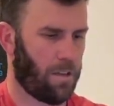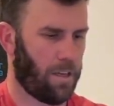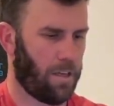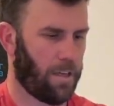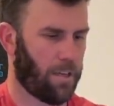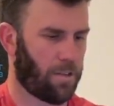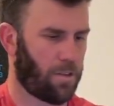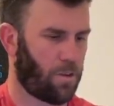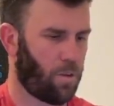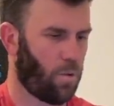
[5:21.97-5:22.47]

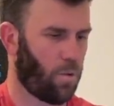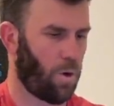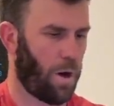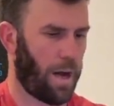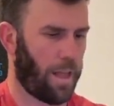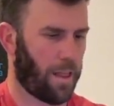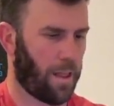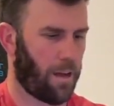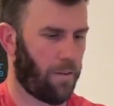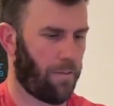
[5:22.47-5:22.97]
is cool.
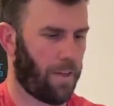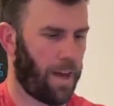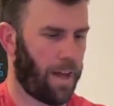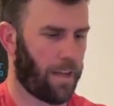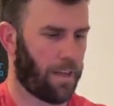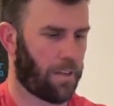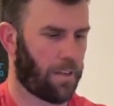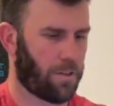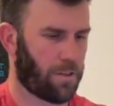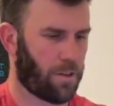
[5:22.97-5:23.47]
I love that
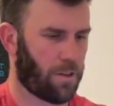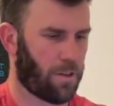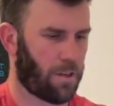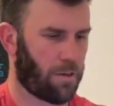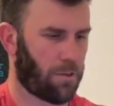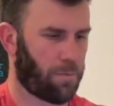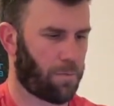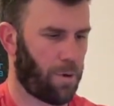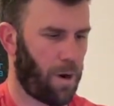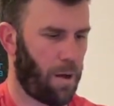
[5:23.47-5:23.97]
insert.
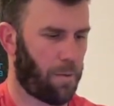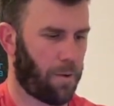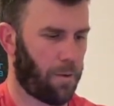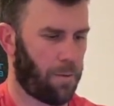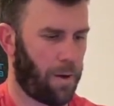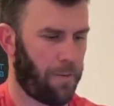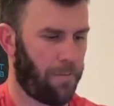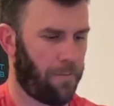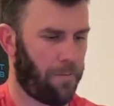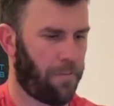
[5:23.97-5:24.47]
That's probably
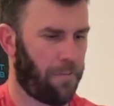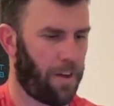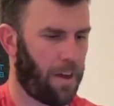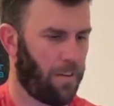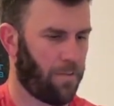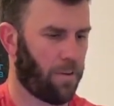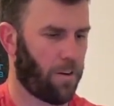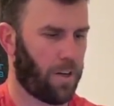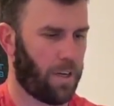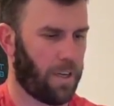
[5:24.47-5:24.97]
my
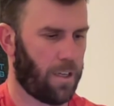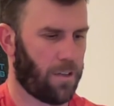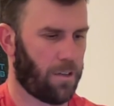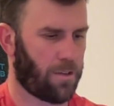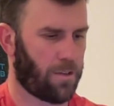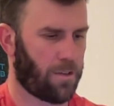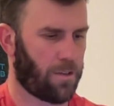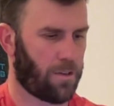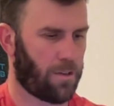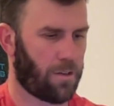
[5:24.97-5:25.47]
favorite
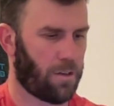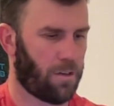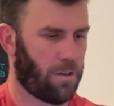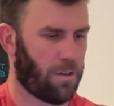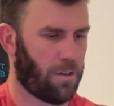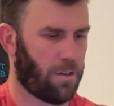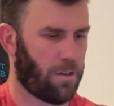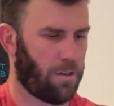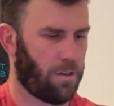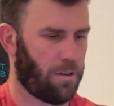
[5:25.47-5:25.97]
insert
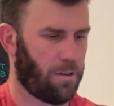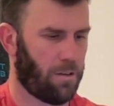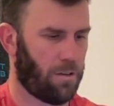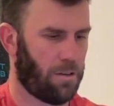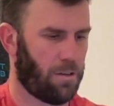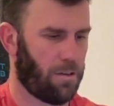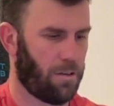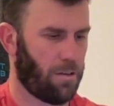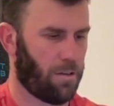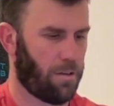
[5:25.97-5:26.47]

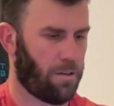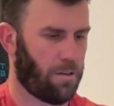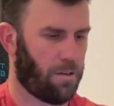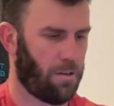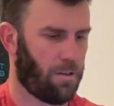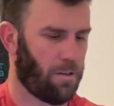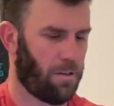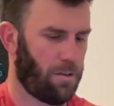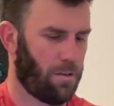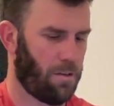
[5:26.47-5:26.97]

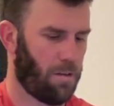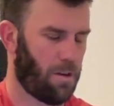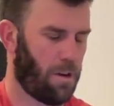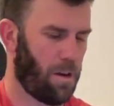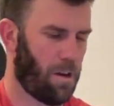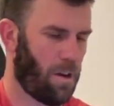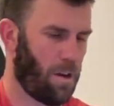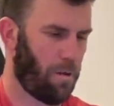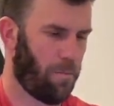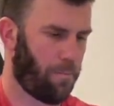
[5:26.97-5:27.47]

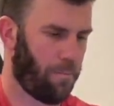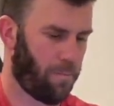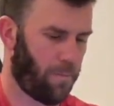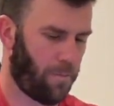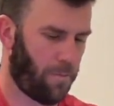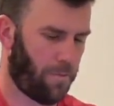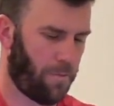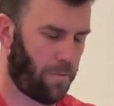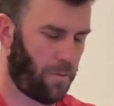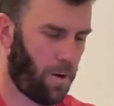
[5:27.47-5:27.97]
um,
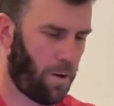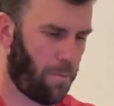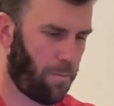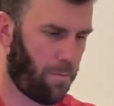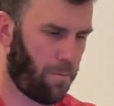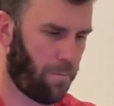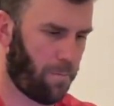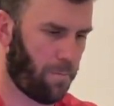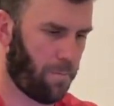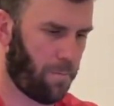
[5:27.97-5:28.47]

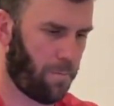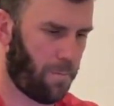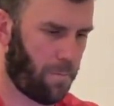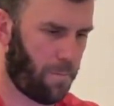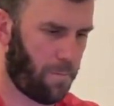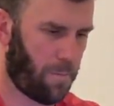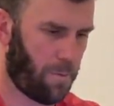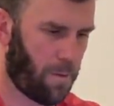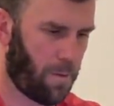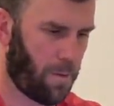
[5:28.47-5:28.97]
from
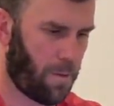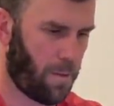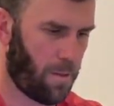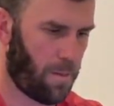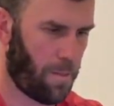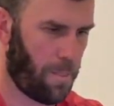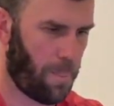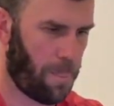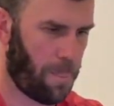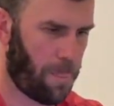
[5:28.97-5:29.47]

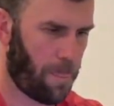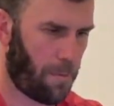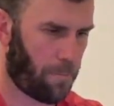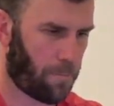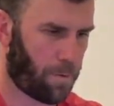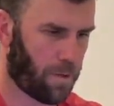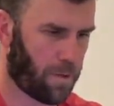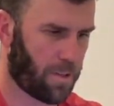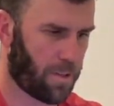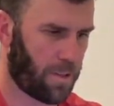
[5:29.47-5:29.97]

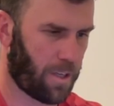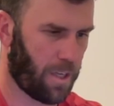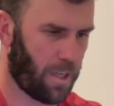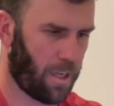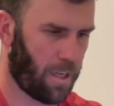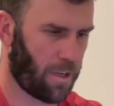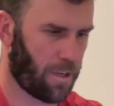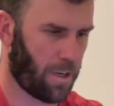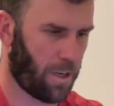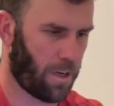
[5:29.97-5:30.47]

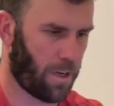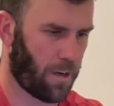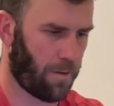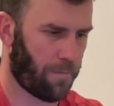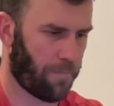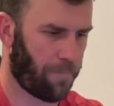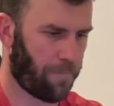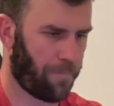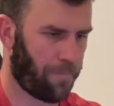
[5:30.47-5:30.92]
Prestige here.